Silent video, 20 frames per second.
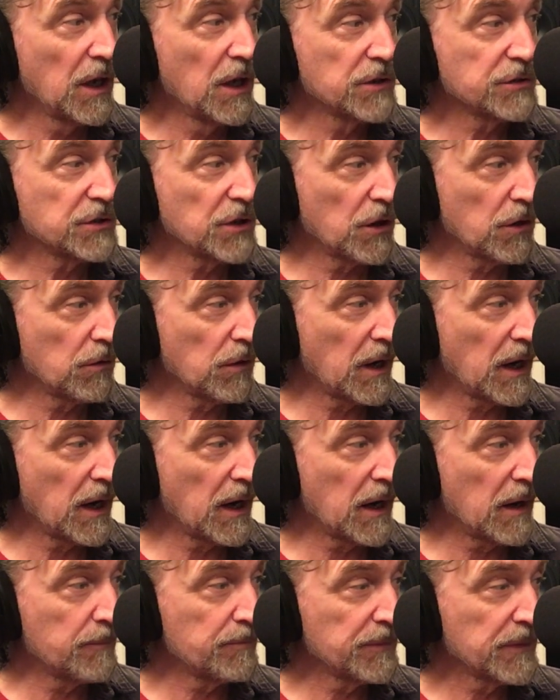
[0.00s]
So
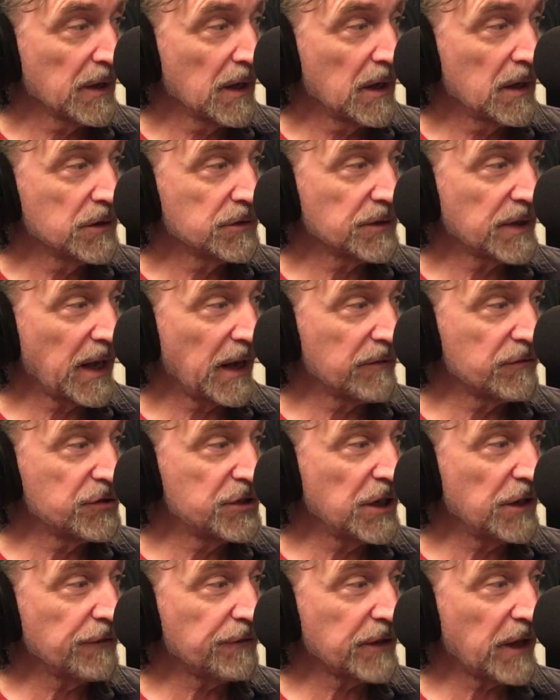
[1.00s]
you have
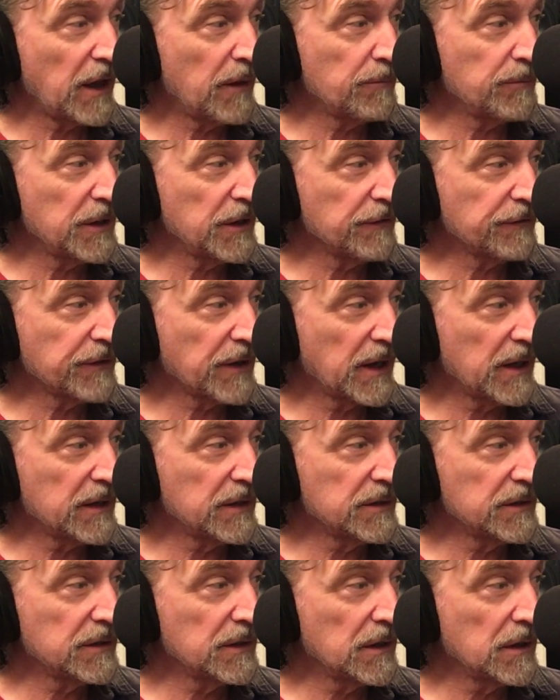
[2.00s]
G flat, B flat,
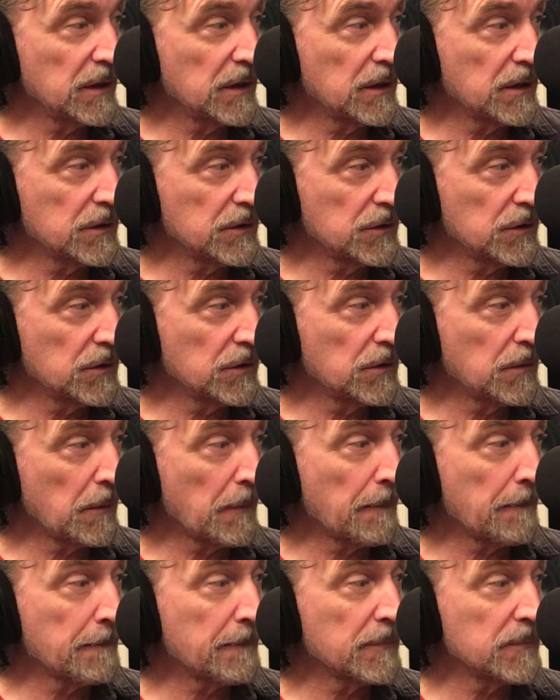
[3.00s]

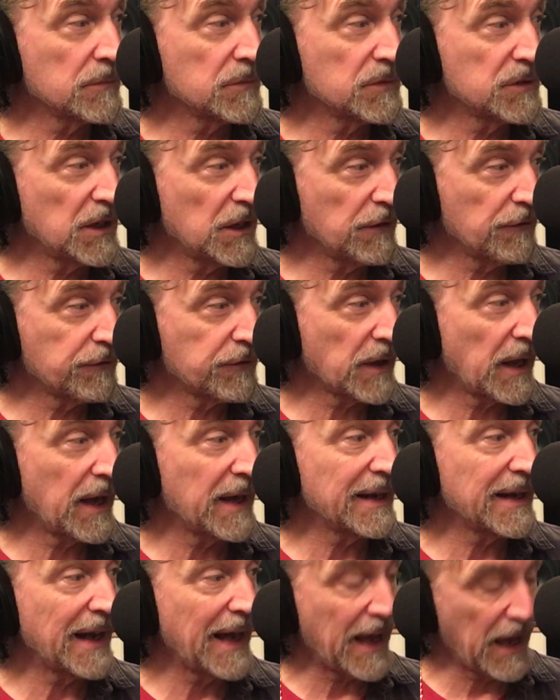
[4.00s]
D
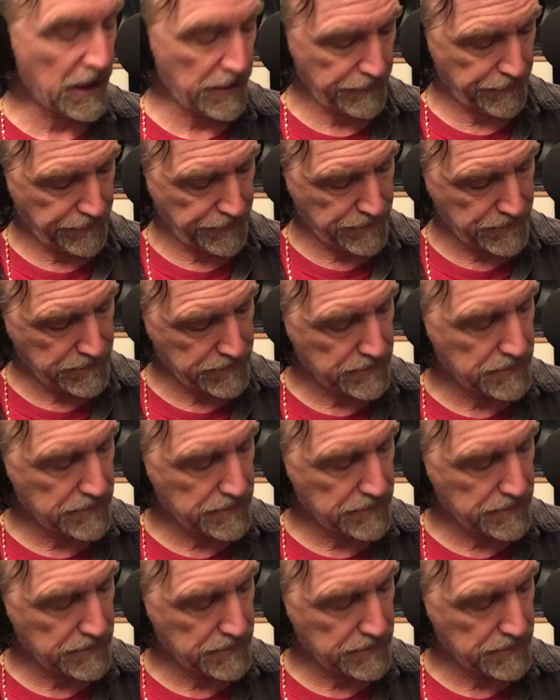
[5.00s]
flat, F.